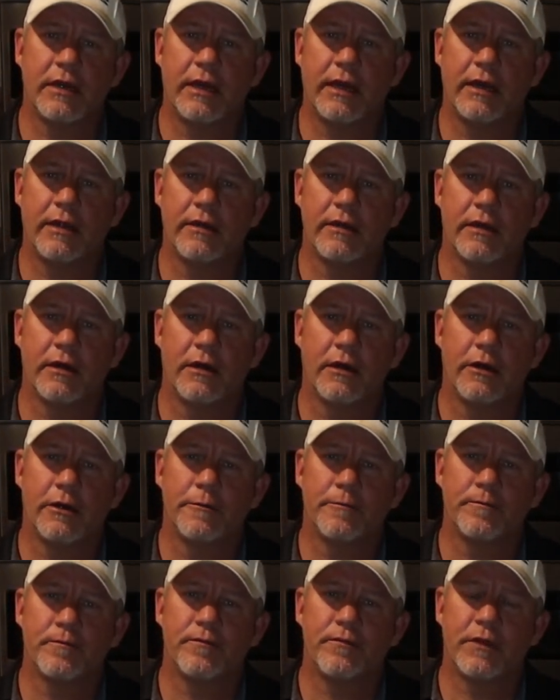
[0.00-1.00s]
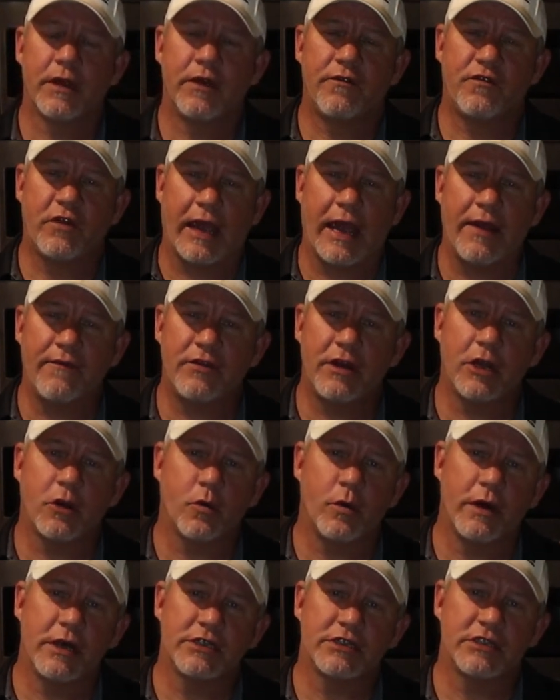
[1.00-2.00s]
And if you have any
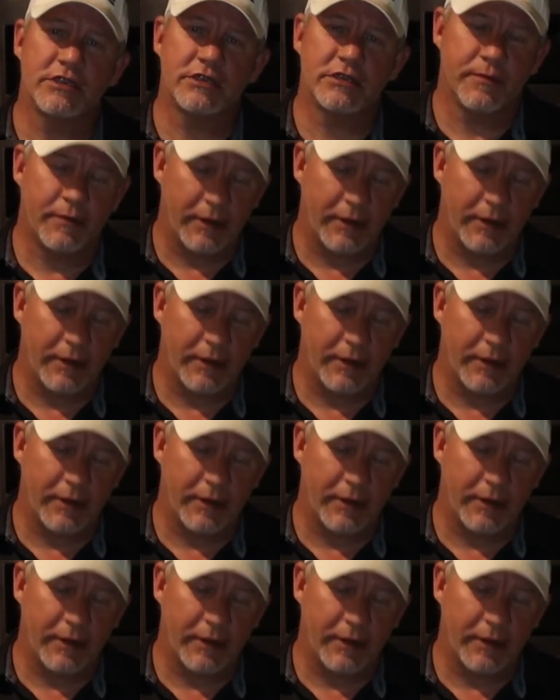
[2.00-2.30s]
questions